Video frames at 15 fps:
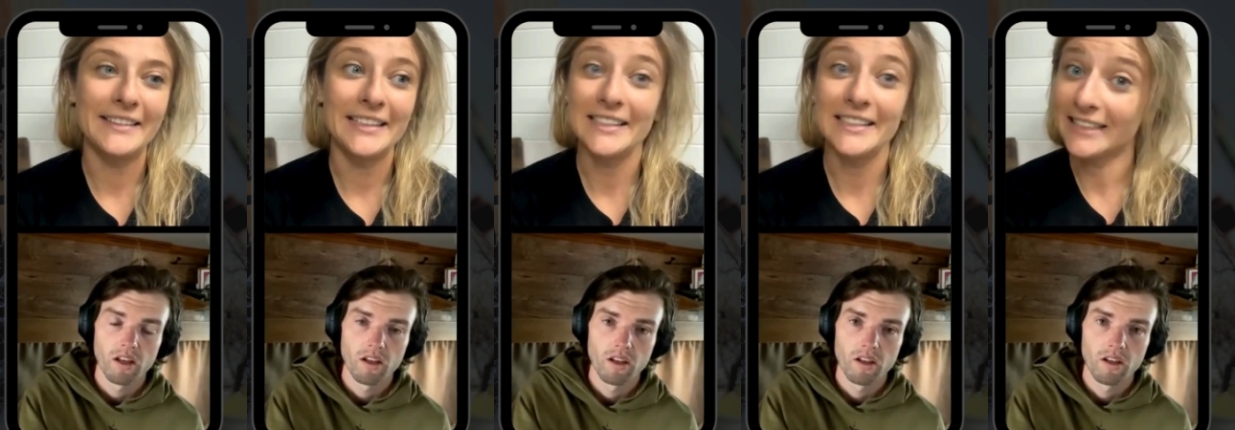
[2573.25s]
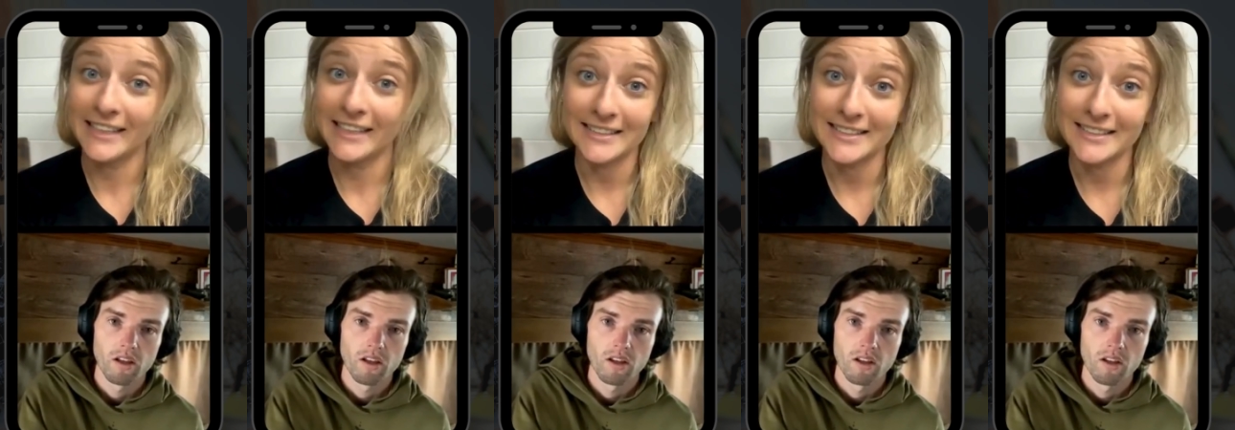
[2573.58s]
Speaker 1: and I
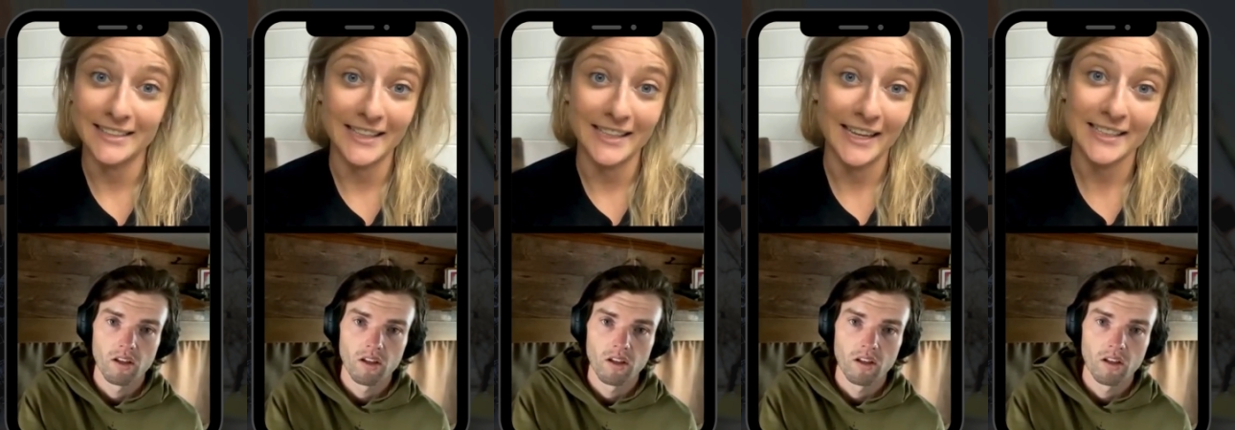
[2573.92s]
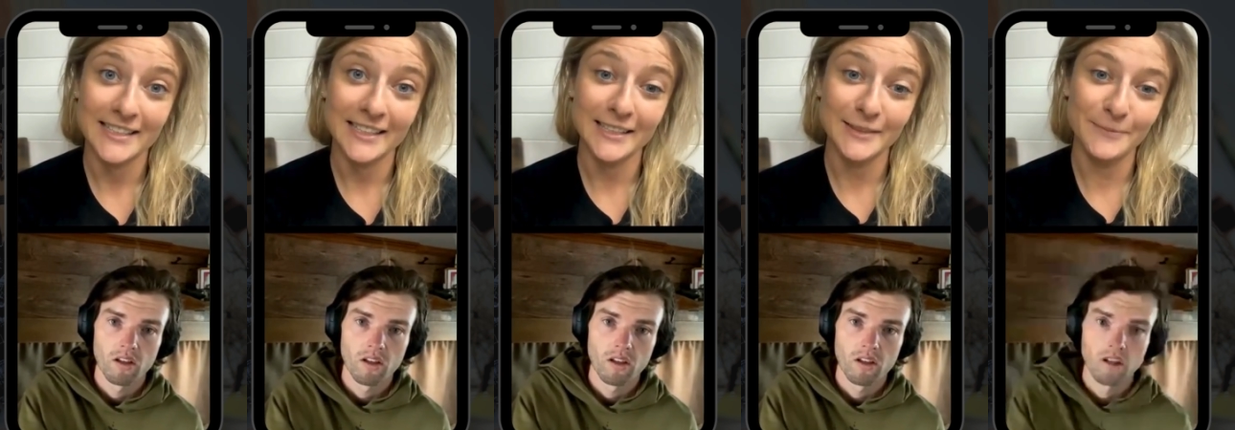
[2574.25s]
didn't get
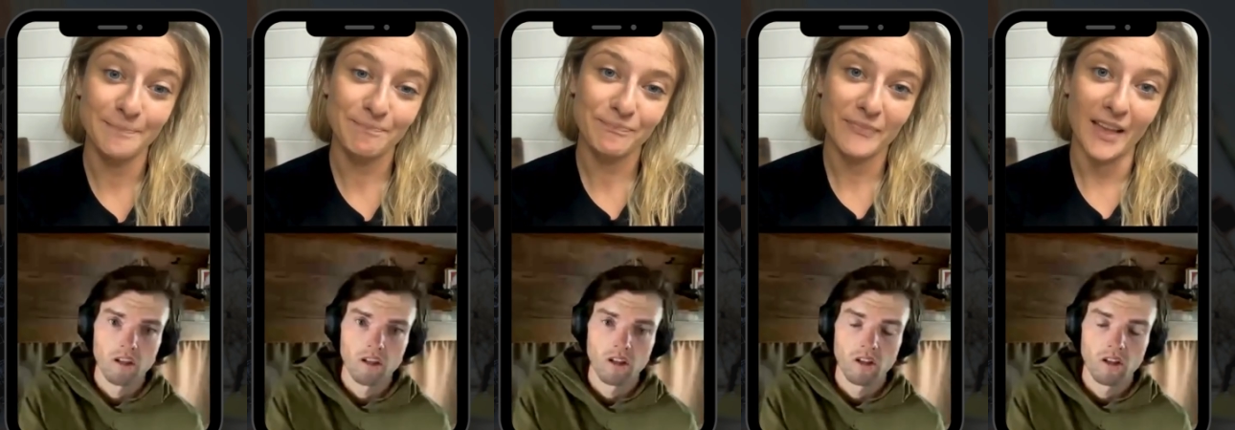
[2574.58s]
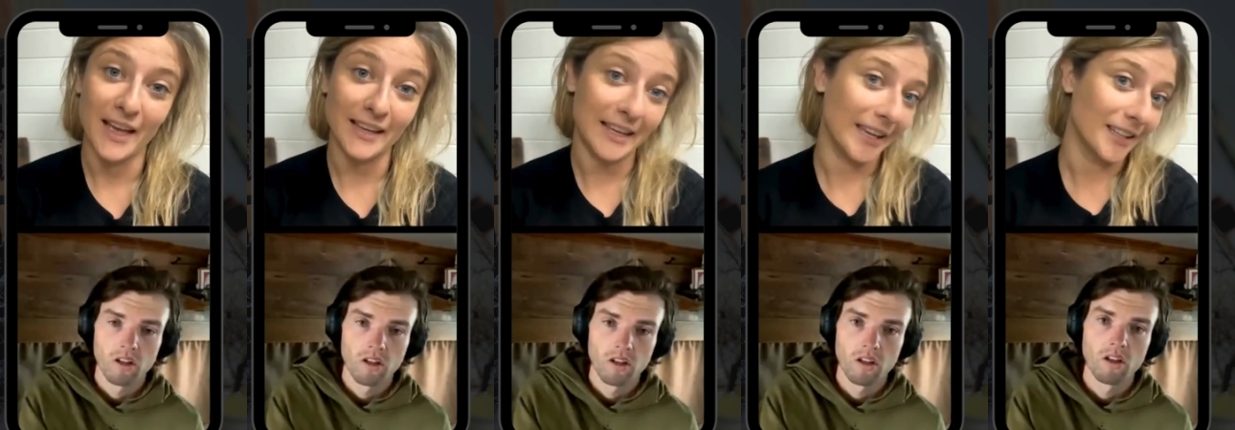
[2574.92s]
selected
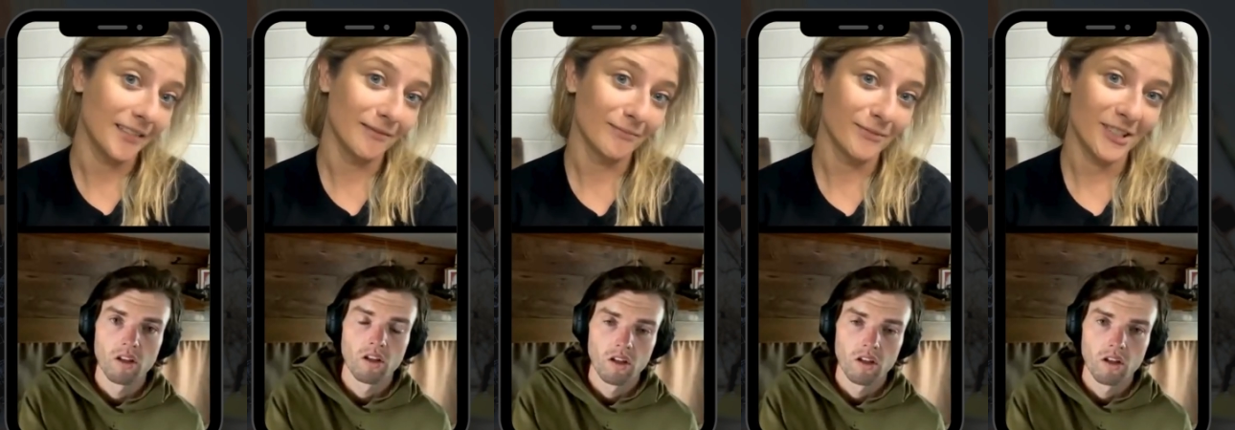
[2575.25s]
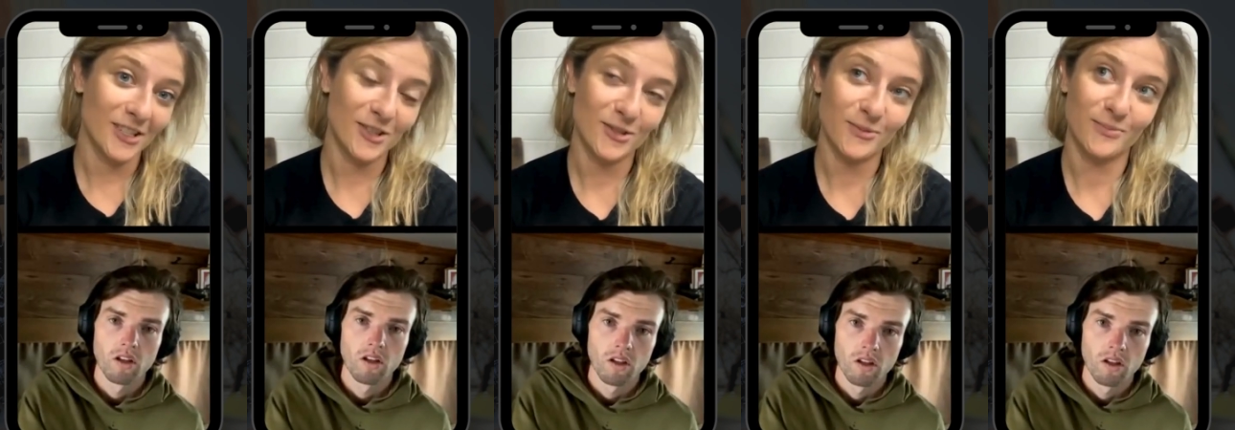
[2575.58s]
again,
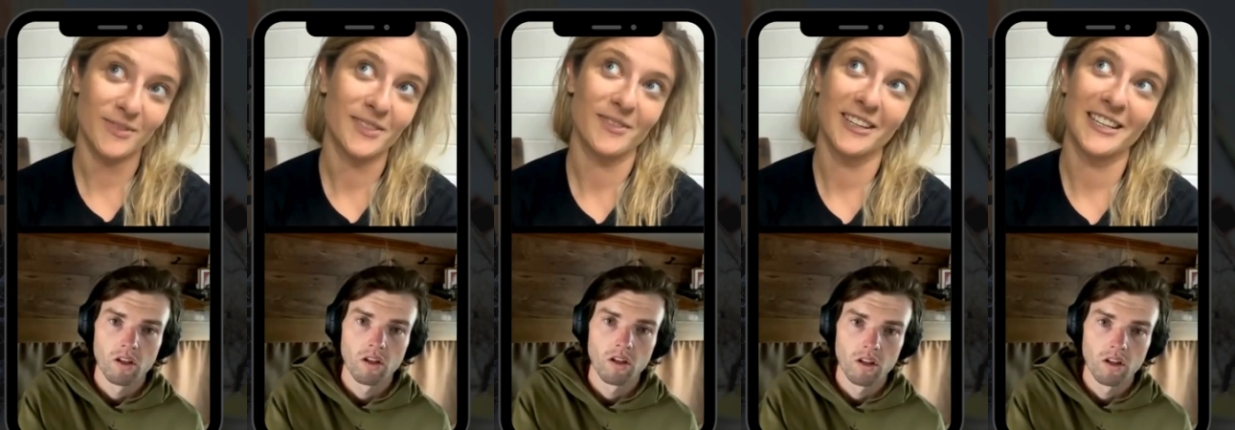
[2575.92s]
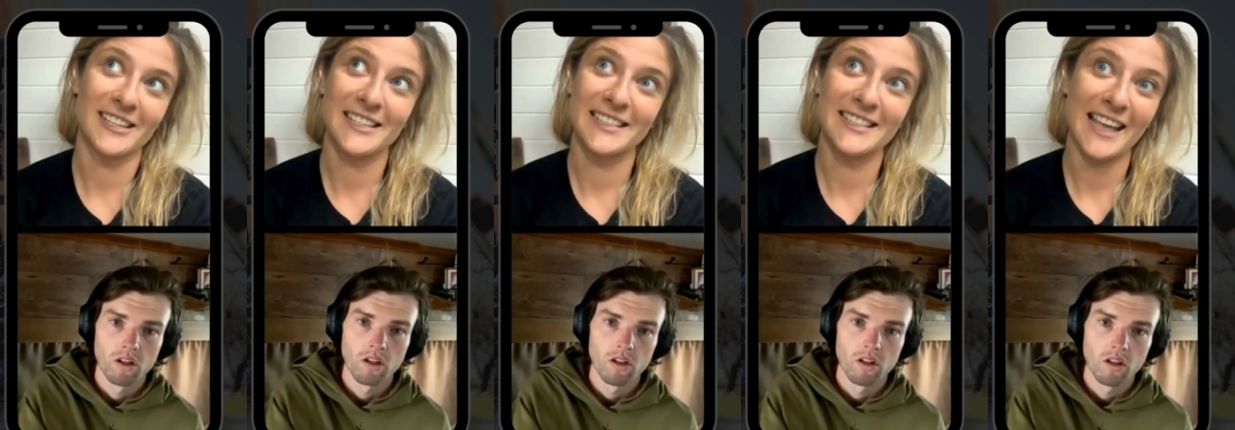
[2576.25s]
which was
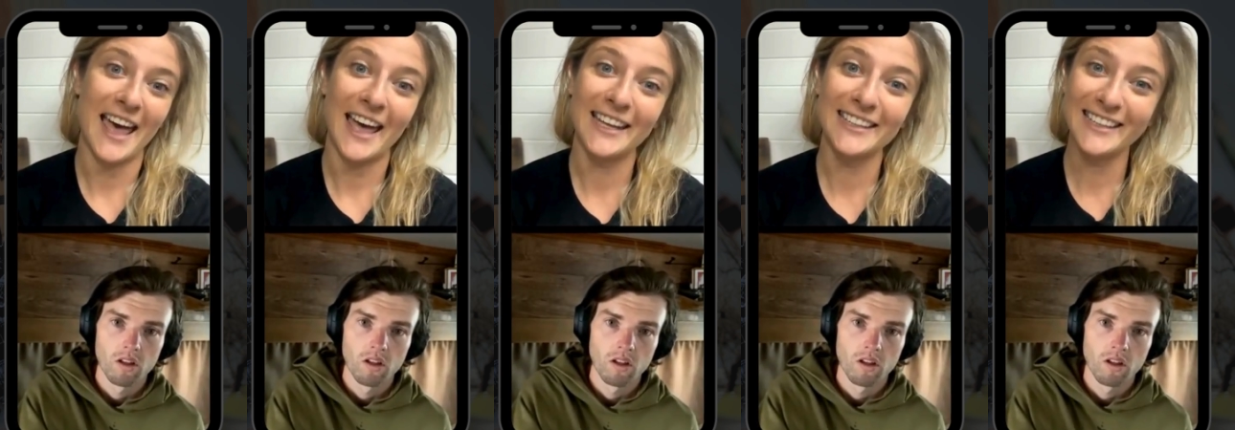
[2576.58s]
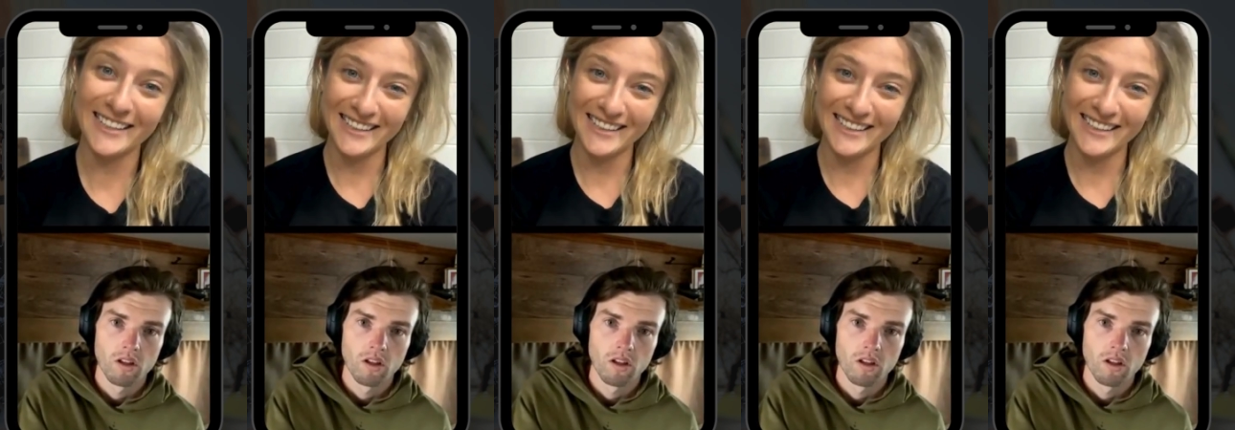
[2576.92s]
really sad.